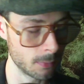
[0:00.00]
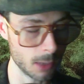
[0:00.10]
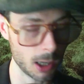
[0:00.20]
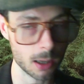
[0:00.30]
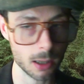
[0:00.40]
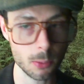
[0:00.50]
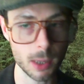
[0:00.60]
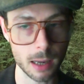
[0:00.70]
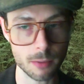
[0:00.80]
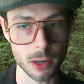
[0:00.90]
Luckily,
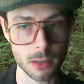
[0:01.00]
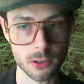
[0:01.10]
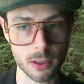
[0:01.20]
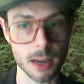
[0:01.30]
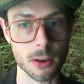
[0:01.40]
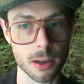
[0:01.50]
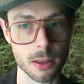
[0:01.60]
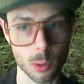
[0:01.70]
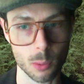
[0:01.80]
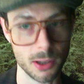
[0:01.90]
we had friends in the area
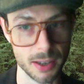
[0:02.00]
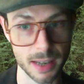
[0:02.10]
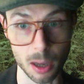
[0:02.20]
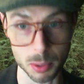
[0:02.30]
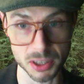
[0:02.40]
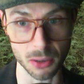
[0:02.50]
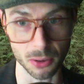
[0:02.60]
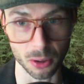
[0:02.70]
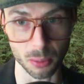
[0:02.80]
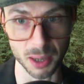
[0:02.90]
that were willing to help us out
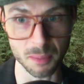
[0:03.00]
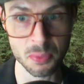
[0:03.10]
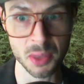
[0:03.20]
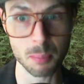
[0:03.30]
a little bit,